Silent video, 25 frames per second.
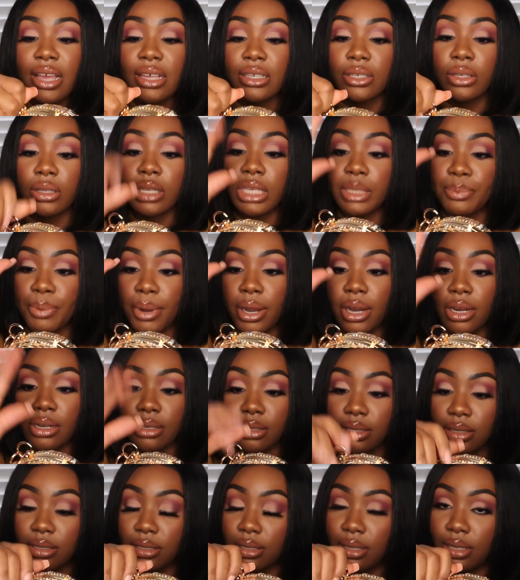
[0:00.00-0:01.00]
So this
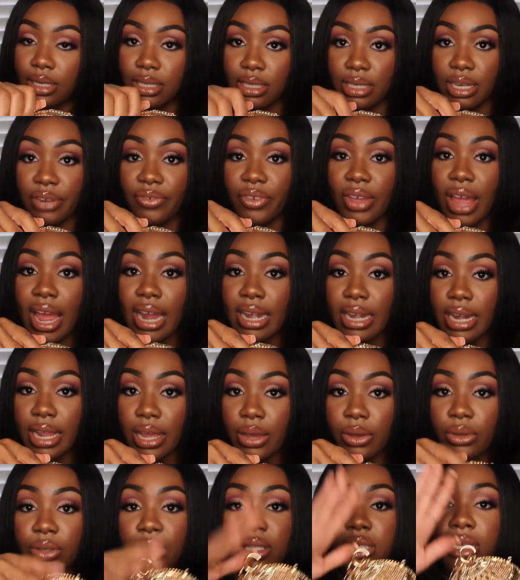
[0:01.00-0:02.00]
purse, listen, if you got
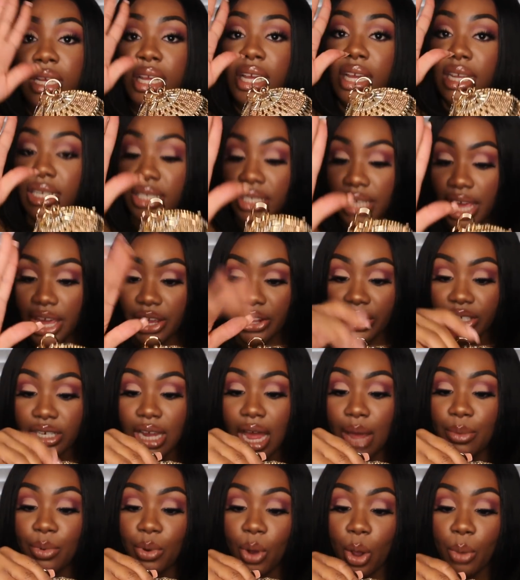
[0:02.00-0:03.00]
nails, take your
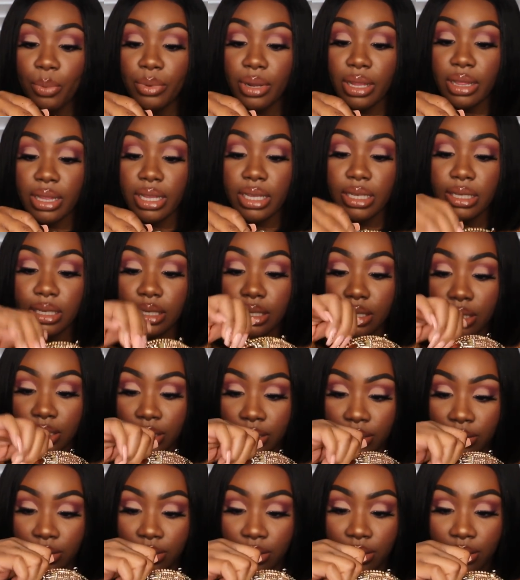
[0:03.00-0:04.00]
time when opening this,
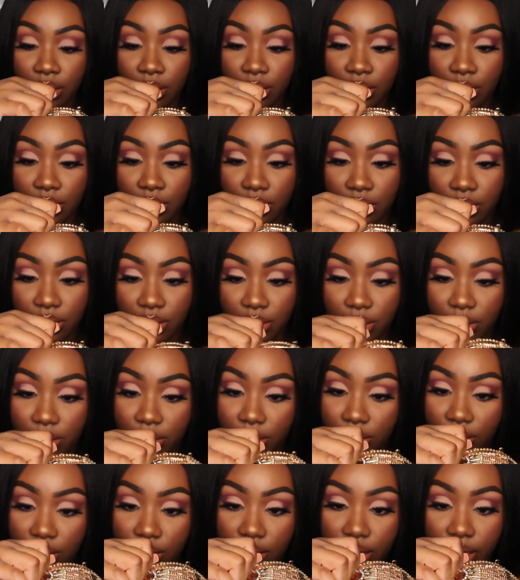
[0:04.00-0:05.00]

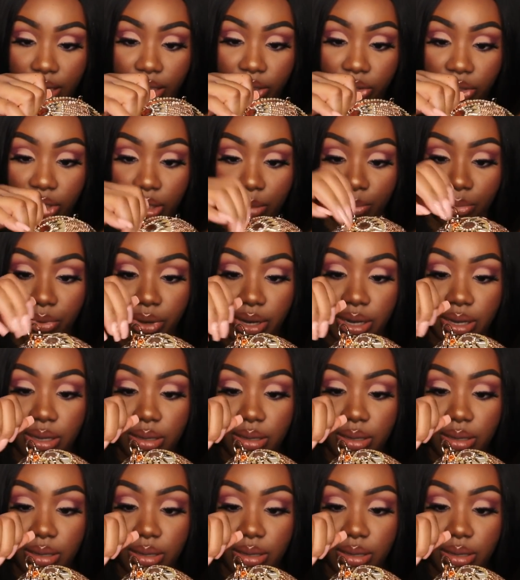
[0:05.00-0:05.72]
cause I ain't trying to break